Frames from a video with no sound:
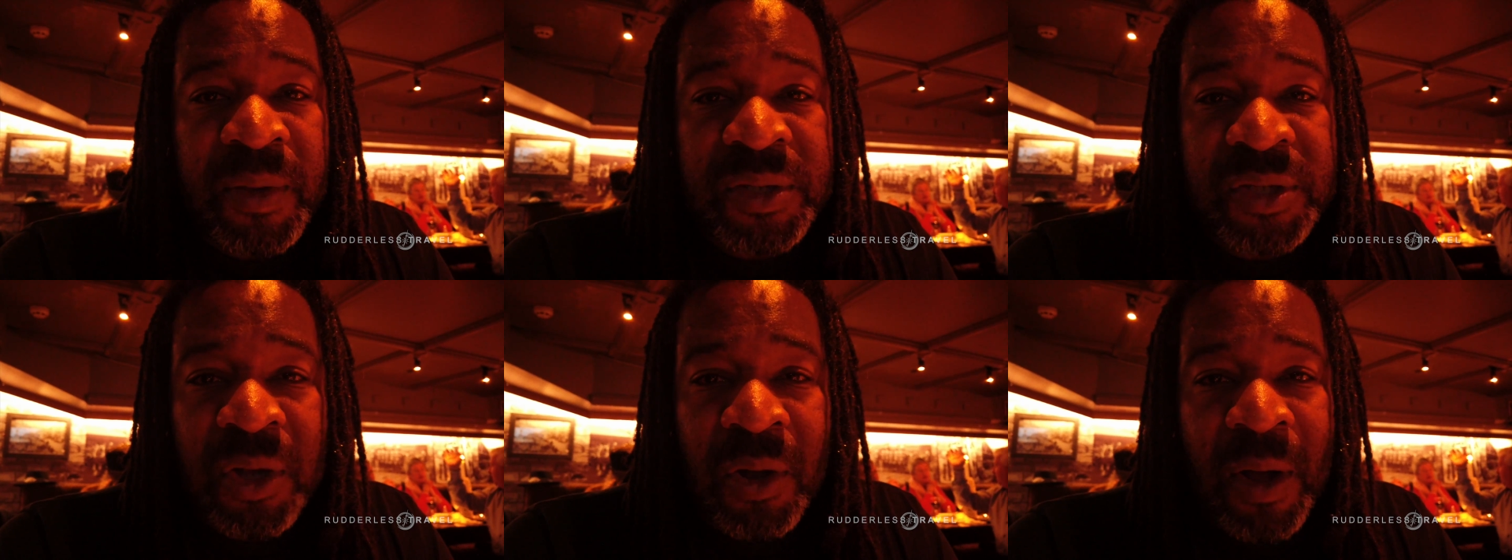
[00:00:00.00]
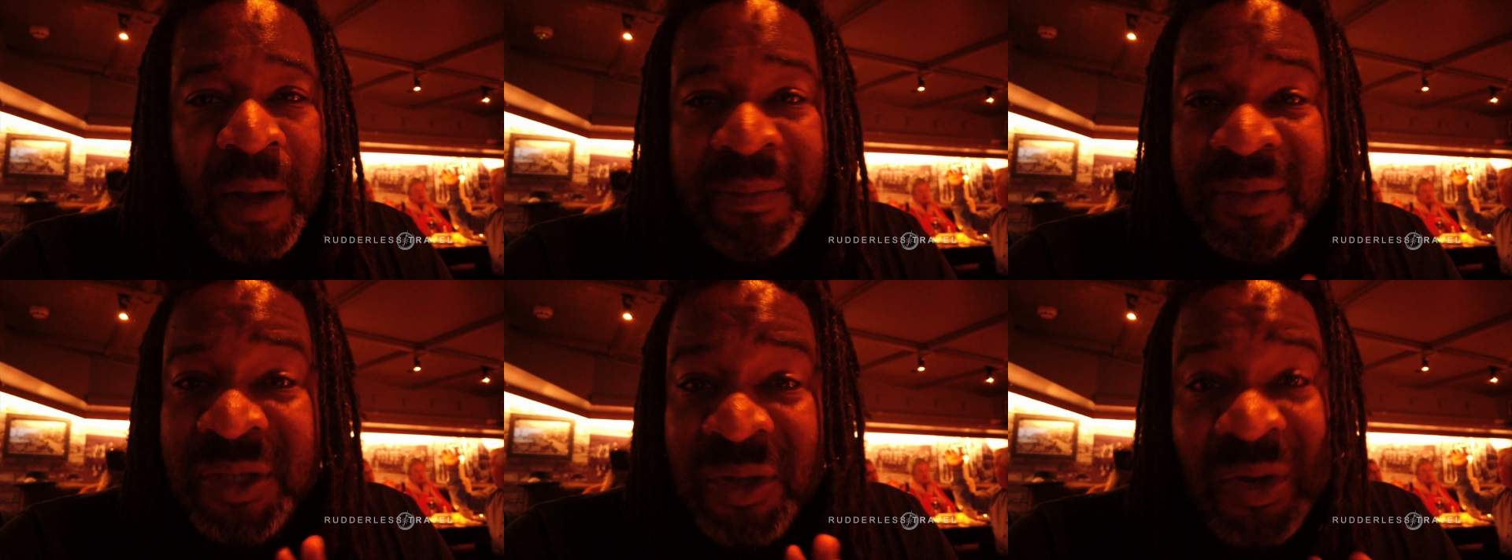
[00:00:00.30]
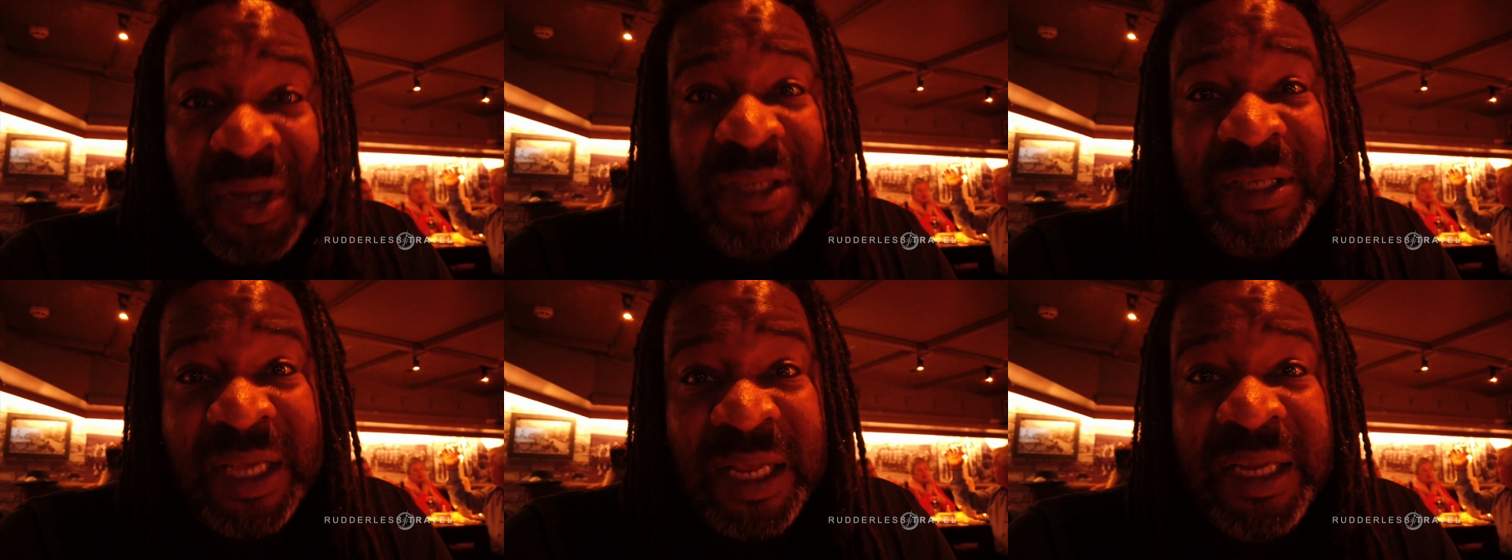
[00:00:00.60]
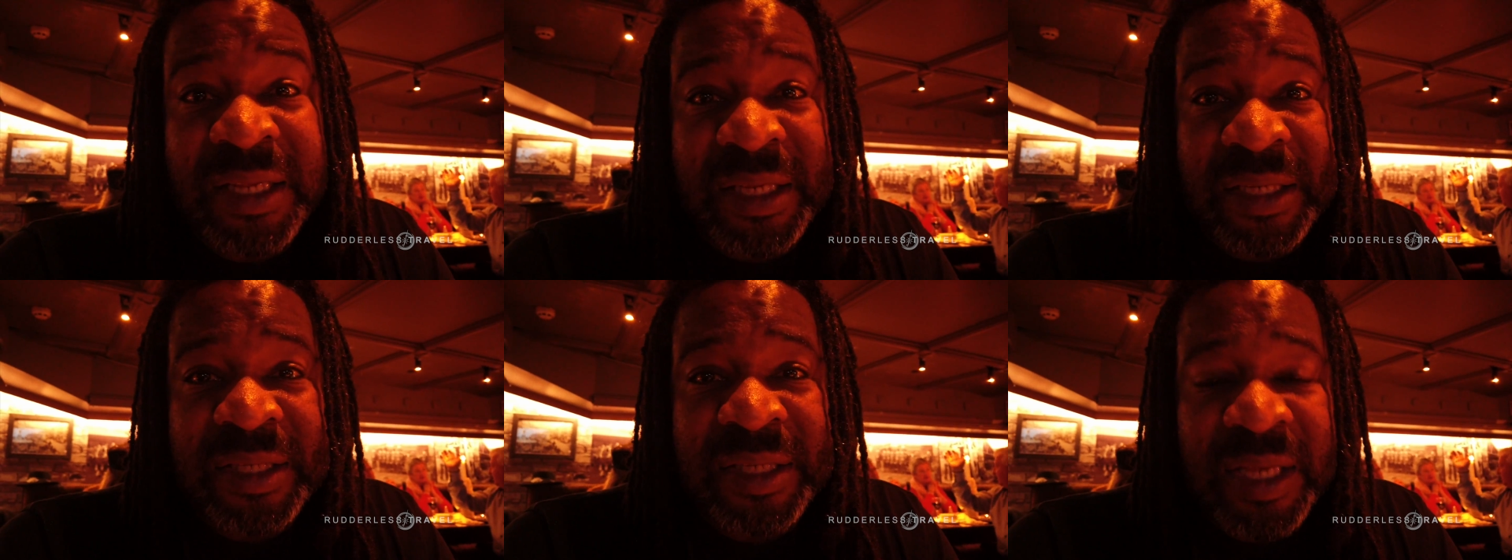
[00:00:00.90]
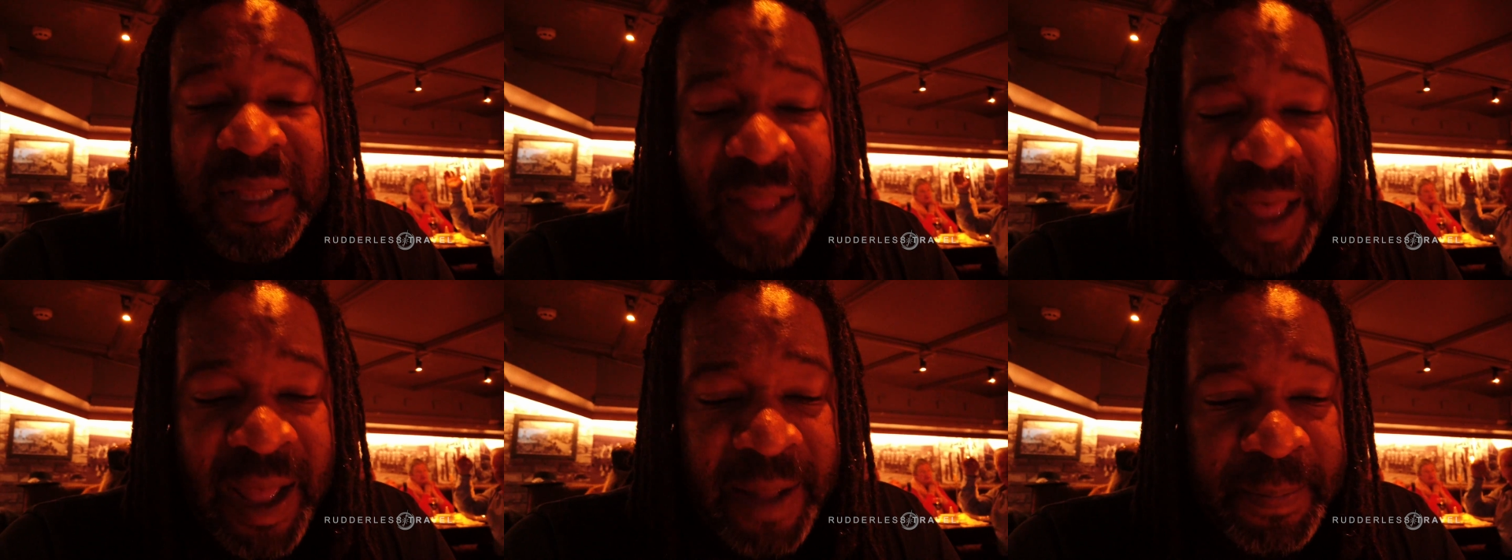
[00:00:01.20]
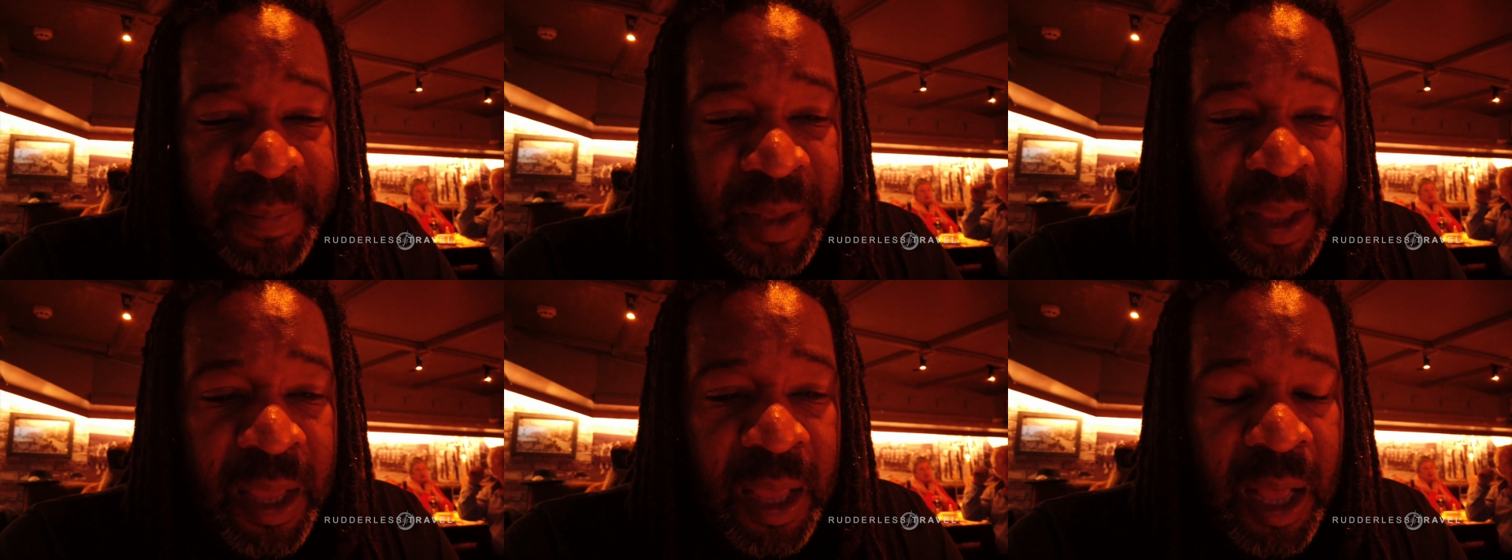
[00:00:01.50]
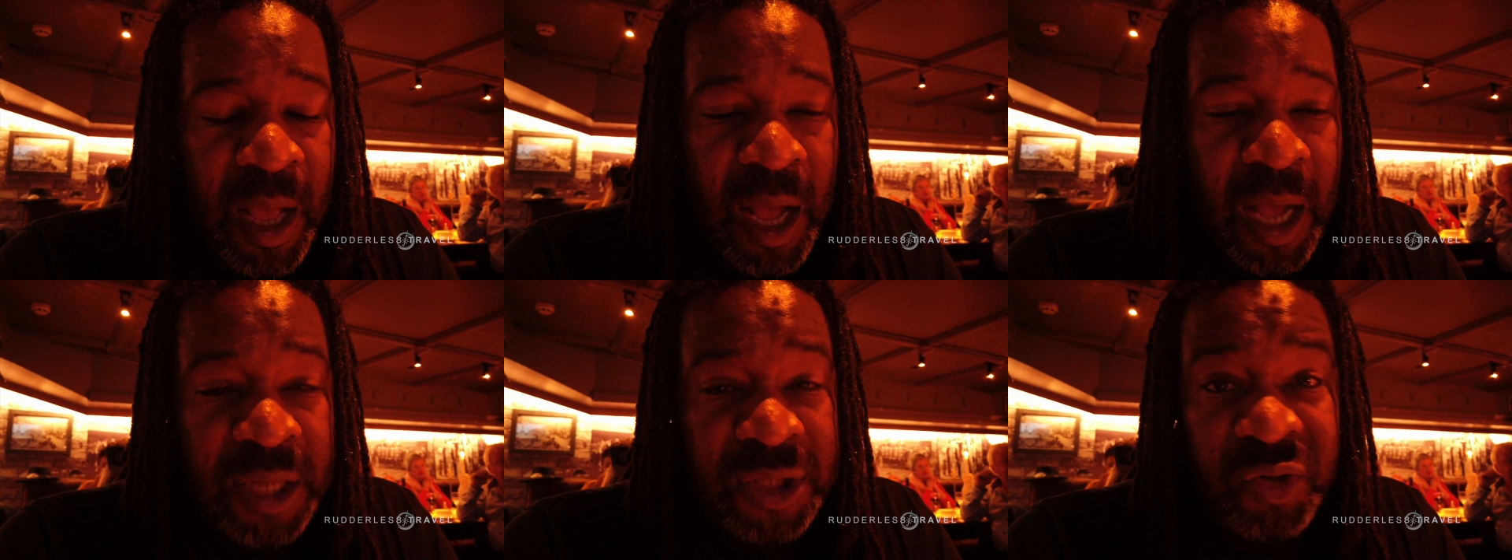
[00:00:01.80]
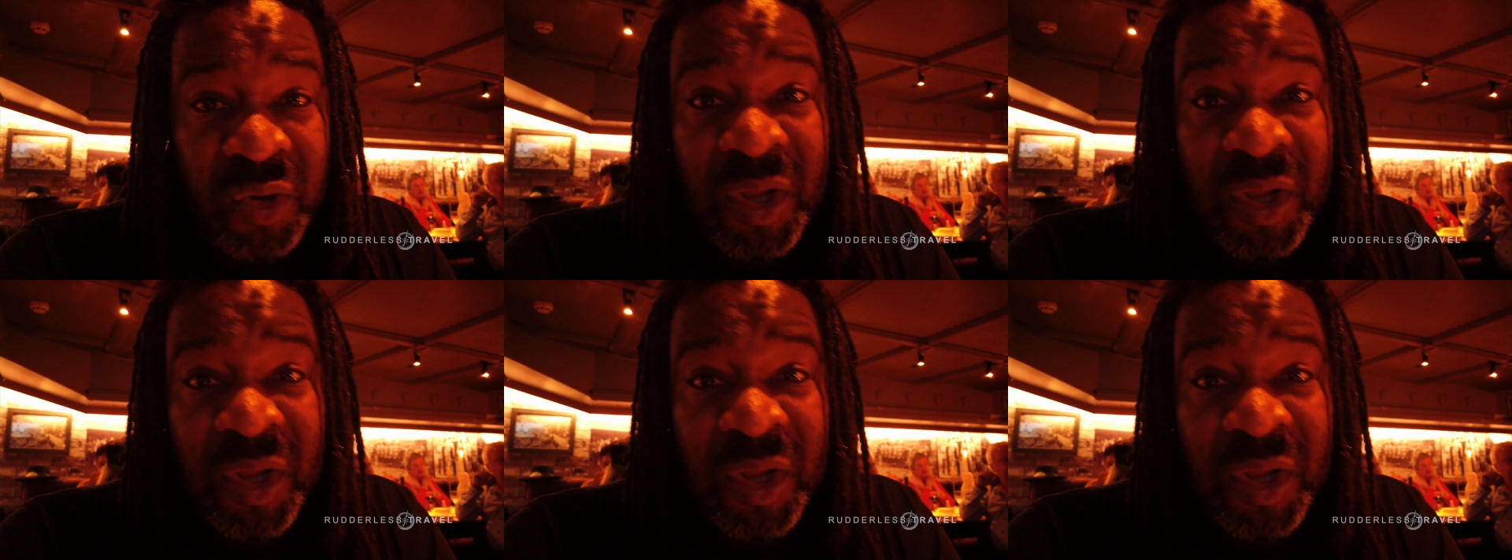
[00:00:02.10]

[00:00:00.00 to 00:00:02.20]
So I'm so excited to see that.